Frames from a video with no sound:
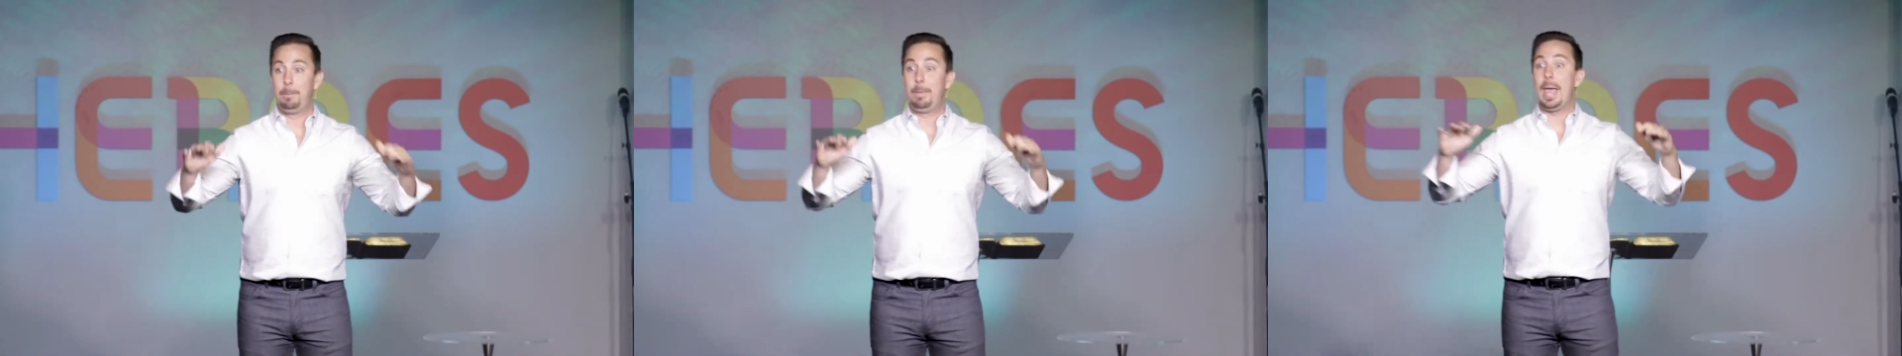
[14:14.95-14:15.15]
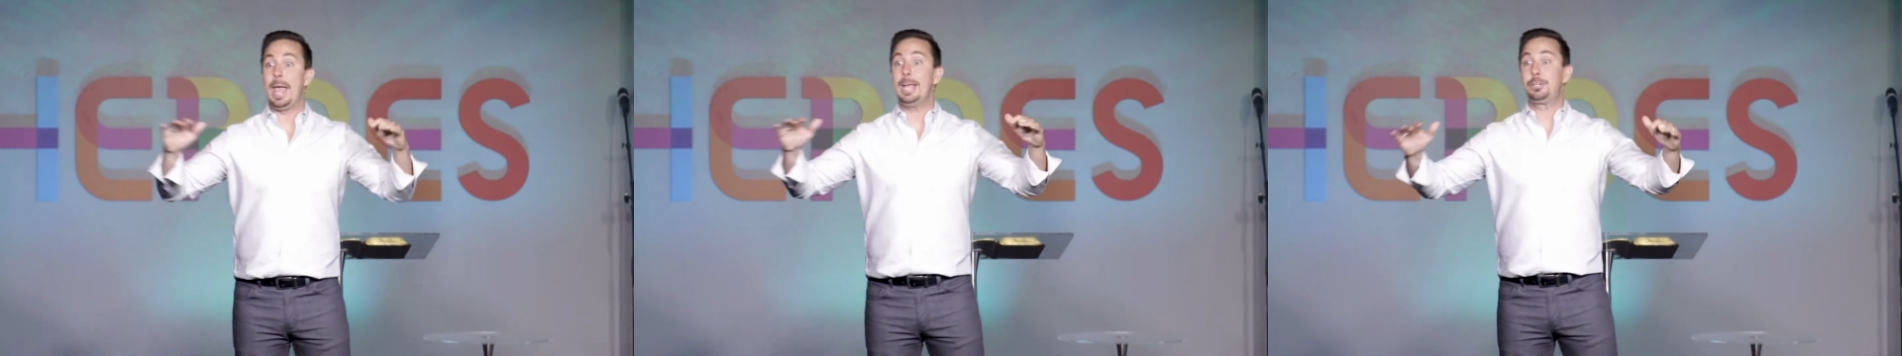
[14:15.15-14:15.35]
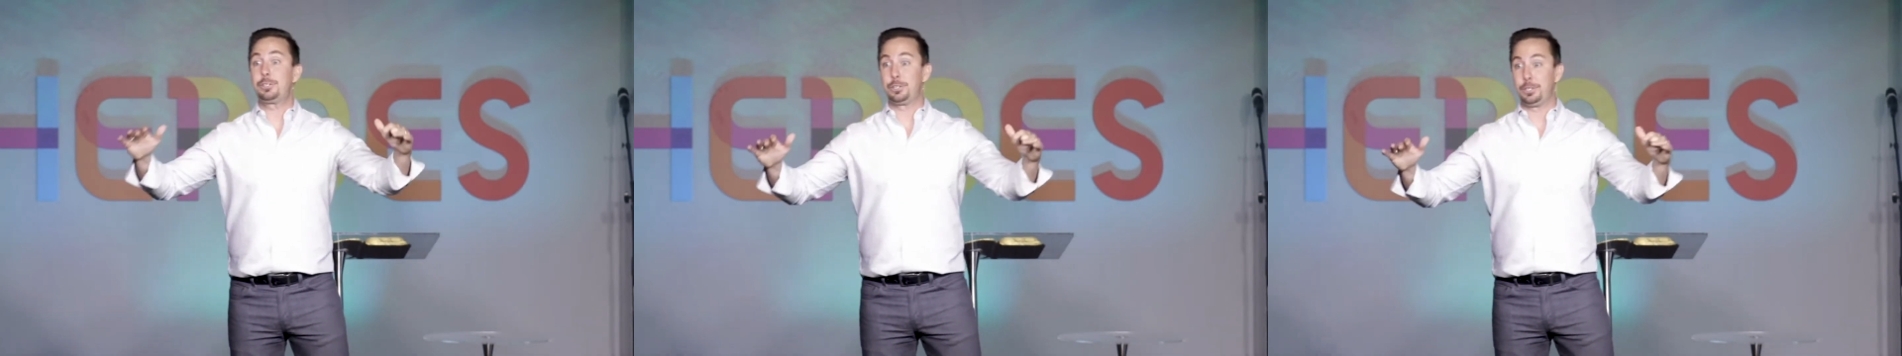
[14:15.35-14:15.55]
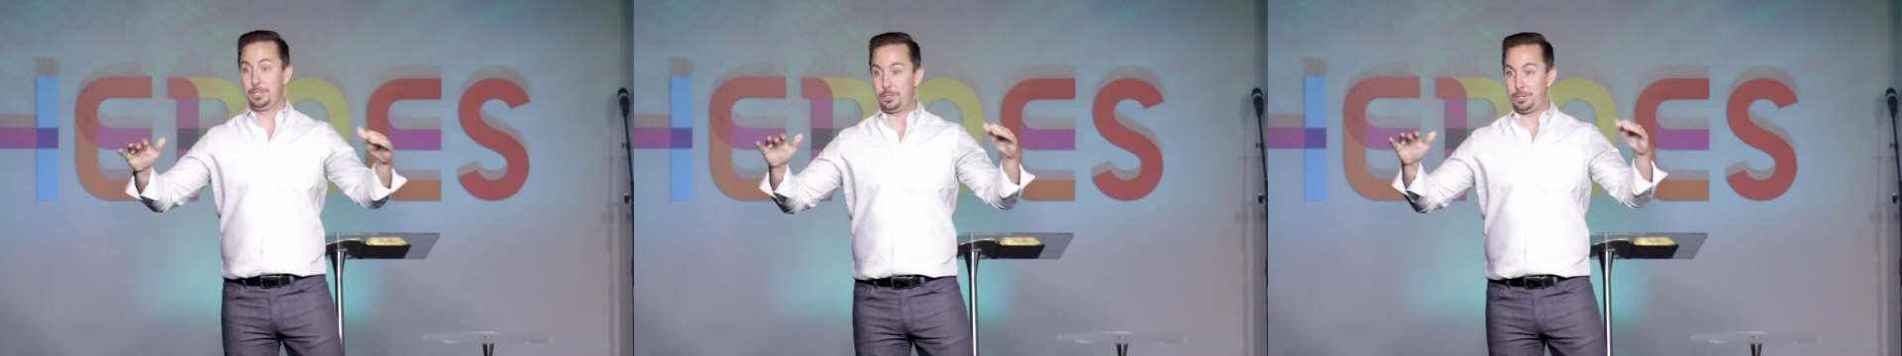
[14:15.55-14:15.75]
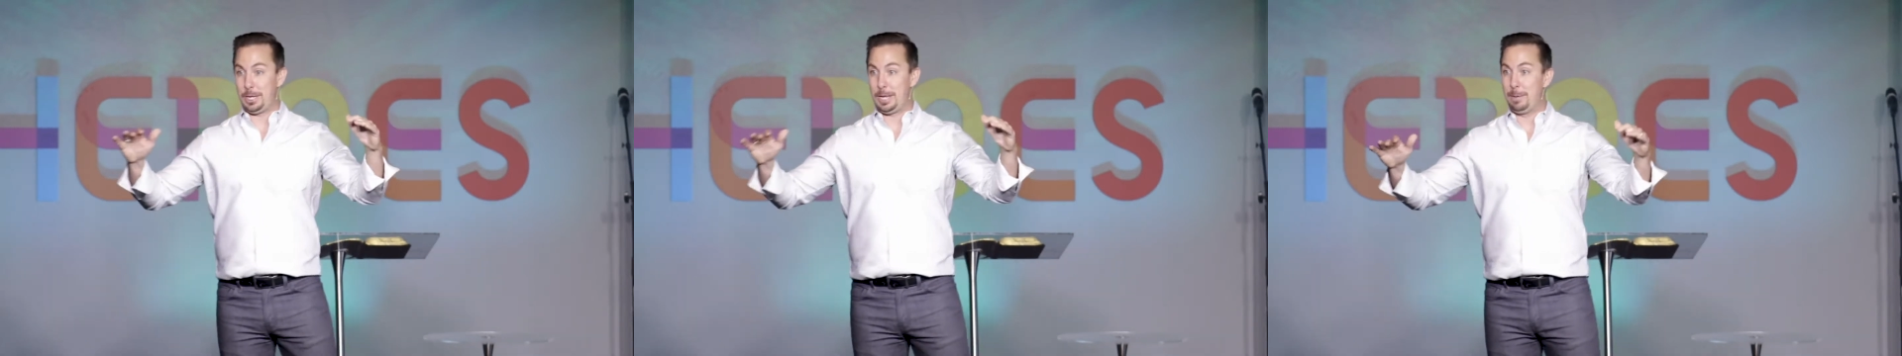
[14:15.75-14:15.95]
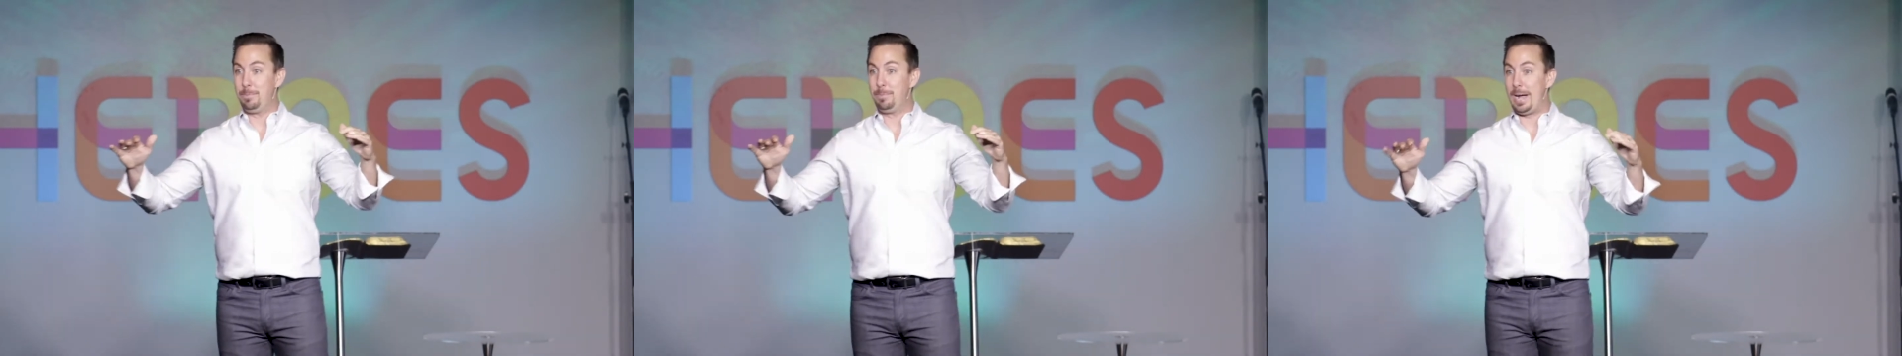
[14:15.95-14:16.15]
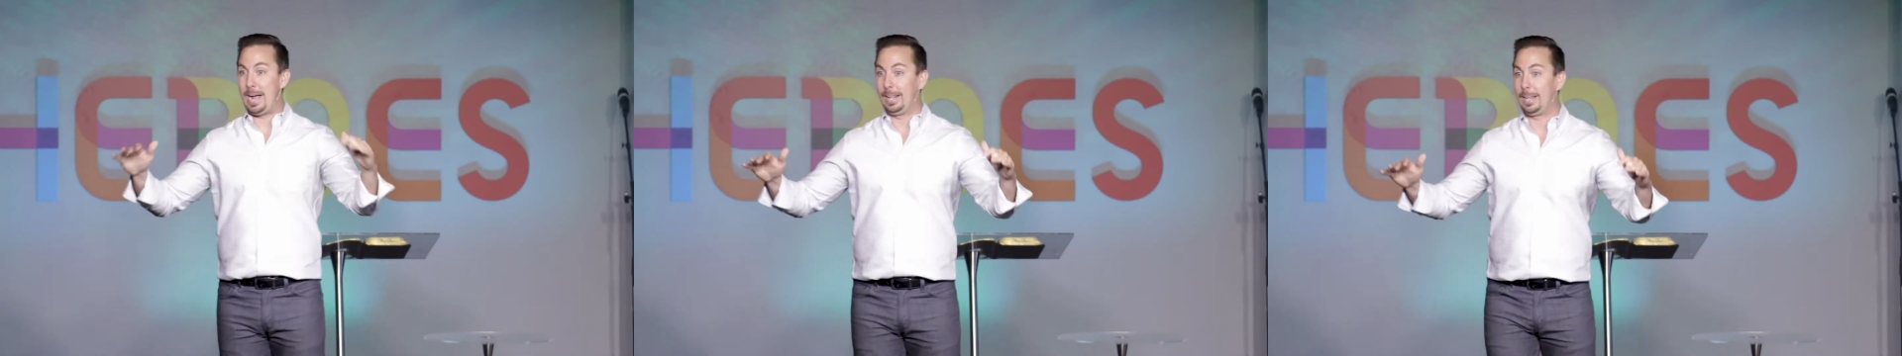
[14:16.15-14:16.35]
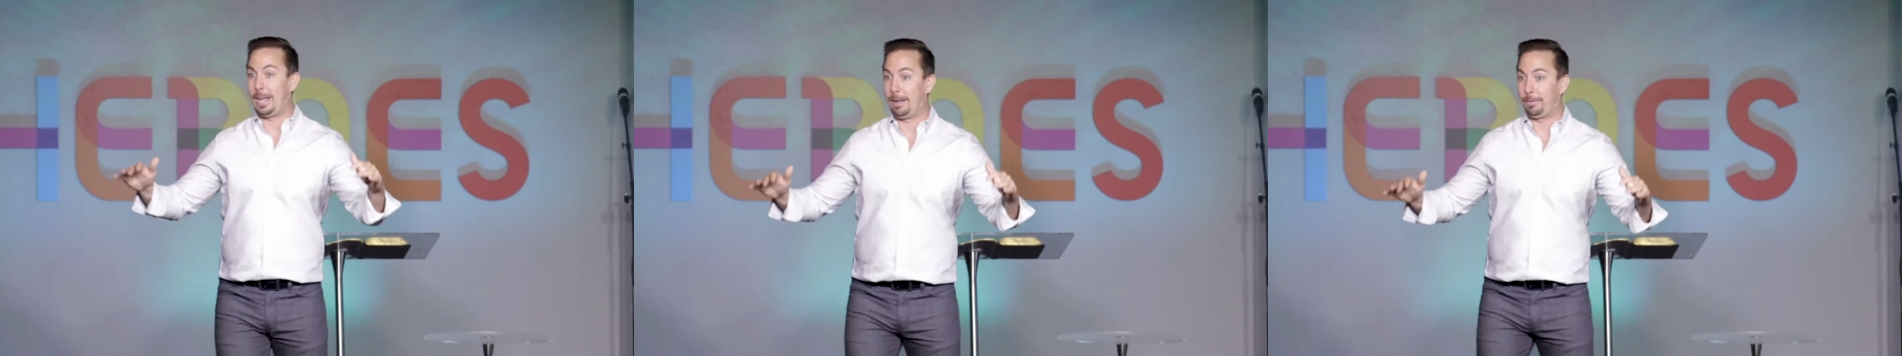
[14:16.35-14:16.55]
patience in
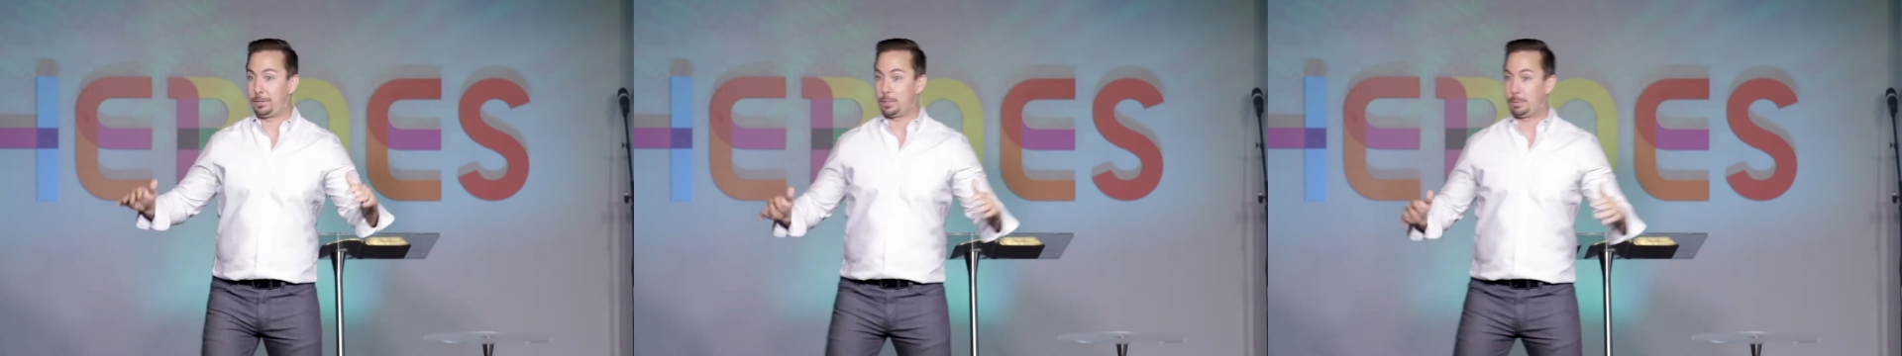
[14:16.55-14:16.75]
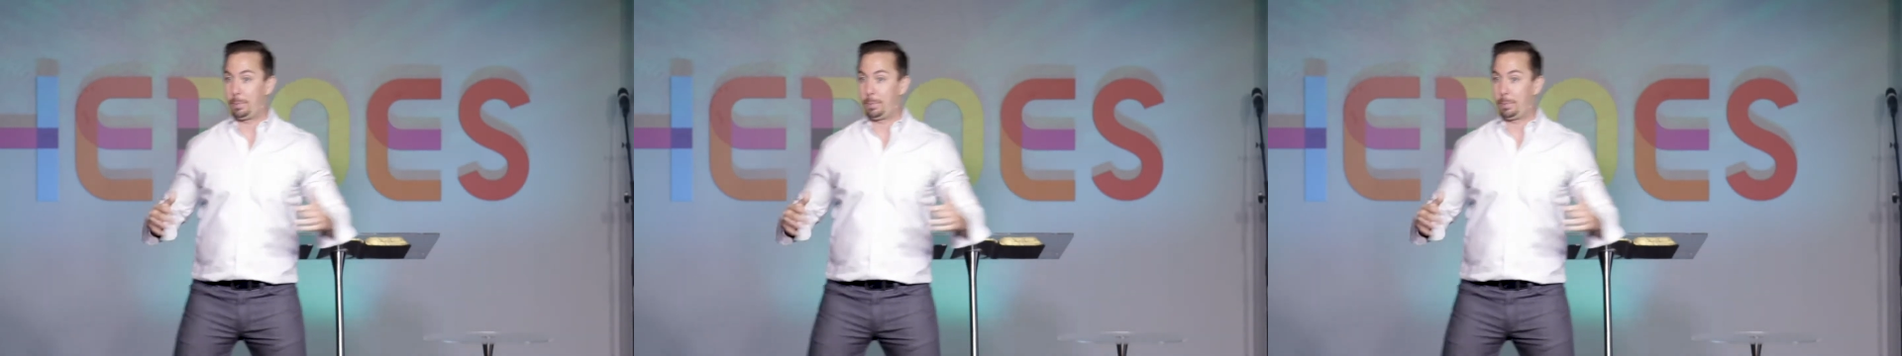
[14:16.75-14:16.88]
my life, because